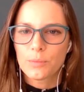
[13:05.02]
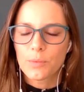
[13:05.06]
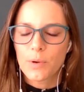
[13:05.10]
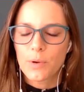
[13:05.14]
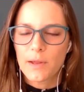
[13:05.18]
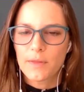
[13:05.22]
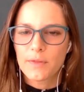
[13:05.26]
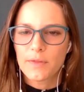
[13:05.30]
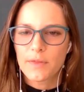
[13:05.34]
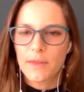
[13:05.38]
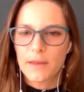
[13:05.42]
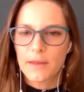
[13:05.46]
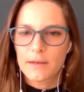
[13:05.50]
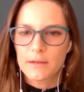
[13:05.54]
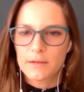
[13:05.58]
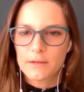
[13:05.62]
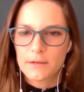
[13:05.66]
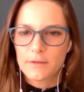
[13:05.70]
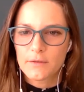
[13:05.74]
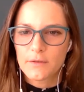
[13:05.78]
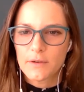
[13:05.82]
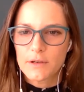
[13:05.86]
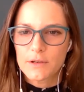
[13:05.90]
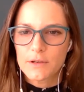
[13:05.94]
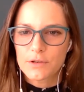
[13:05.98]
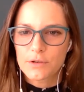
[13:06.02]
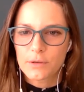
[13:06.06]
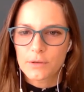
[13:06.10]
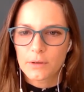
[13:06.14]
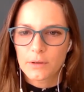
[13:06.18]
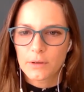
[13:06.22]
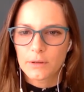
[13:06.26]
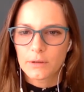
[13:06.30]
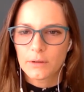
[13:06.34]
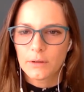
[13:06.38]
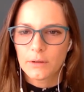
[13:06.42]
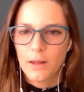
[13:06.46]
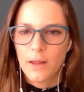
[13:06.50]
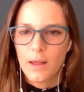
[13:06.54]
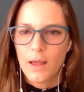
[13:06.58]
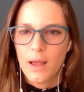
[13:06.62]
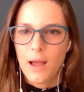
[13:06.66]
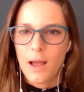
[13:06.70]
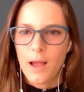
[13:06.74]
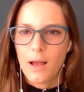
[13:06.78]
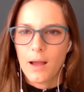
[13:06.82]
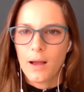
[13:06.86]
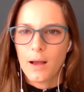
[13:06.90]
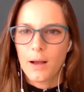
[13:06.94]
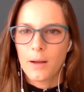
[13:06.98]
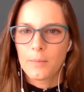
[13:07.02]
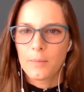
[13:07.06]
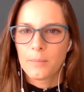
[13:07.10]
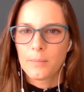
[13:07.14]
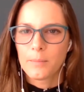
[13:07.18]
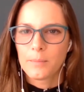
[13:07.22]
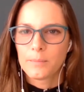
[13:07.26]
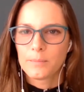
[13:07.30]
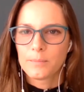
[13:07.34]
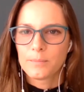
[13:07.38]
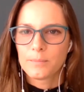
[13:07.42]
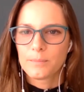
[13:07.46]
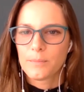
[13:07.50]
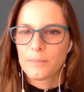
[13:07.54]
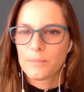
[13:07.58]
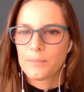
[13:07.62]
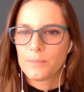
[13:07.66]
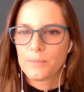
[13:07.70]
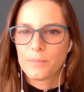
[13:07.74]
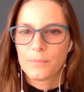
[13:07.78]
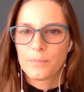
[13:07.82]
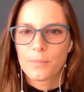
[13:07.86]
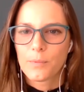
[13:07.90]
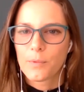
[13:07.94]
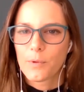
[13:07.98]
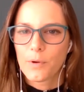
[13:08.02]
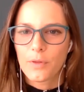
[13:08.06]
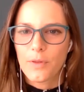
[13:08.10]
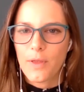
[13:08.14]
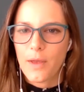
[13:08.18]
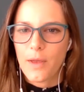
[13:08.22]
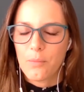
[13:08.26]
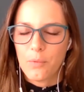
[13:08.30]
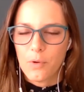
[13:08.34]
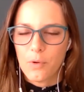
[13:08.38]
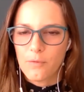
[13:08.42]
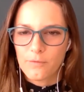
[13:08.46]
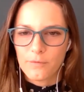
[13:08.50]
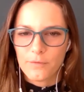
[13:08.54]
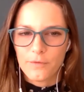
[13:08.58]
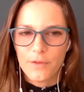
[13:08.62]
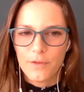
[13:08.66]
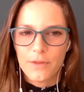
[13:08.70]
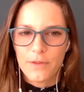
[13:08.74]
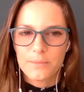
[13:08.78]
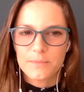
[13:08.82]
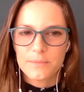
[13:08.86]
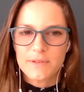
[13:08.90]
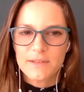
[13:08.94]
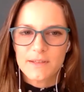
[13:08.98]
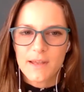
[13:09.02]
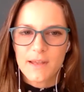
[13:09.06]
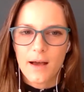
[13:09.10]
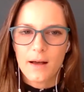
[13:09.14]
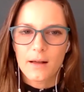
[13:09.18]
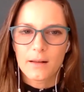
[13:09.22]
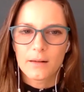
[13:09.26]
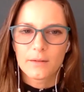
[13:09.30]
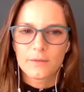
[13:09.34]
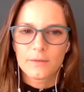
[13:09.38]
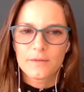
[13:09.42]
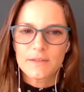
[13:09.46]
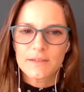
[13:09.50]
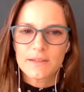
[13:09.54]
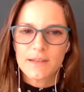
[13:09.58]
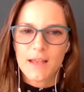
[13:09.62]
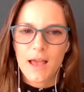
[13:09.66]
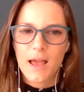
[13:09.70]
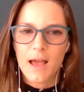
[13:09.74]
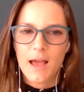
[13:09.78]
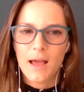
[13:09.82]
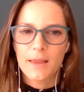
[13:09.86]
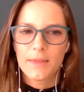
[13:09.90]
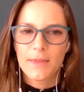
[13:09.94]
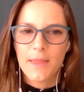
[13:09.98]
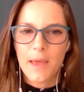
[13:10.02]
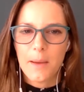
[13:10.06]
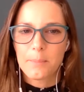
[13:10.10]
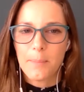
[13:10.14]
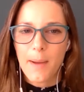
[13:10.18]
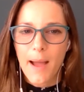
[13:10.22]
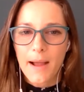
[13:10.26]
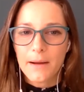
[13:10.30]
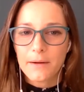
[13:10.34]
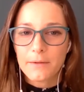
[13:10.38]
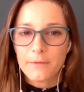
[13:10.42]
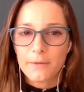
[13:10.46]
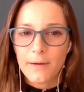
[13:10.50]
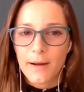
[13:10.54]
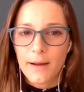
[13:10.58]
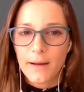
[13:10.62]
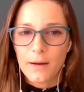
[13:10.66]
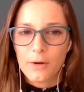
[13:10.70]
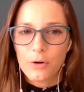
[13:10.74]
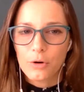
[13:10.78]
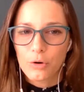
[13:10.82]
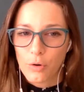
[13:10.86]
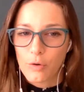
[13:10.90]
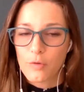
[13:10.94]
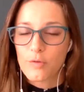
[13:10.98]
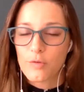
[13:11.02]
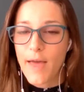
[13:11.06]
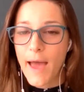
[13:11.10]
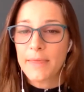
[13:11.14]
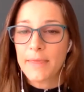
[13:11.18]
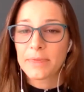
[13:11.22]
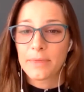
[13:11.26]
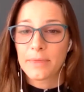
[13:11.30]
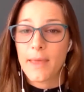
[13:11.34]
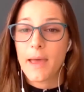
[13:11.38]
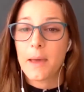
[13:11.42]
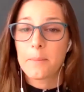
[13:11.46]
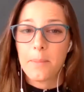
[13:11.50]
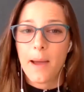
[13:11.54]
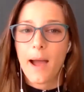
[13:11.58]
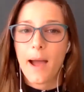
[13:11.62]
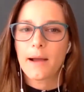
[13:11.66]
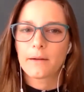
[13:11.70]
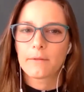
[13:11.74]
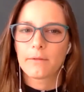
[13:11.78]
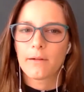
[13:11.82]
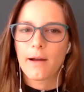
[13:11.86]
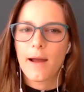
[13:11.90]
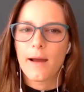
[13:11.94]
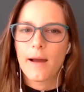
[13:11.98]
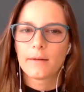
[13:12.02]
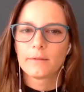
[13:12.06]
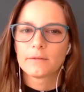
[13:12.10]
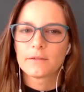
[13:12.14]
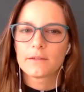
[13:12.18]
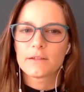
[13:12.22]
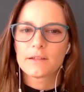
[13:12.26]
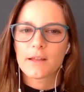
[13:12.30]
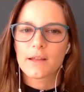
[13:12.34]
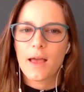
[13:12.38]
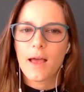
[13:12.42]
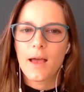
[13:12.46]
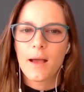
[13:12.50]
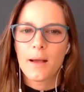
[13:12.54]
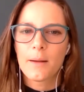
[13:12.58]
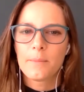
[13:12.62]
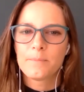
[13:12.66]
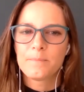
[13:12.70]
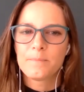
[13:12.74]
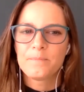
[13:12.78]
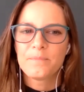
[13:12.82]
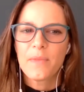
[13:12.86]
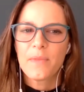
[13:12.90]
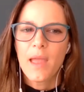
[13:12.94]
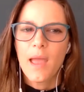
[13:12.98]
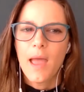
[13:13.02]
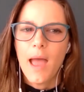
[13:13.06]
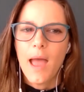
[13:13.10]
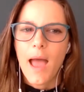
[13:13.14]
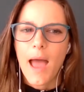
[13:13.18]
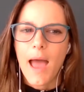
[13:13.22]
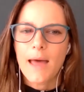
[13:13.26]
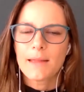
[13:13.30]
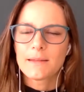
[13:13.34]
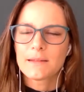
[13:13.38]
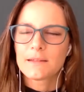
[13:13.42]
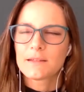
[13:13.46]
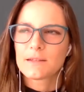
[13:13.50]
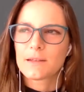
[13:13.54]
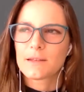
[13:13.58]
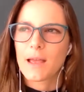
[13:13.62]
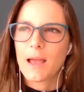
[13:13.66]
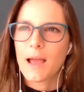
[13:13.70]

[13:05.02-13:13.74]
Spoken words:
with the individual, what they want for themselves and their background, or than their background. And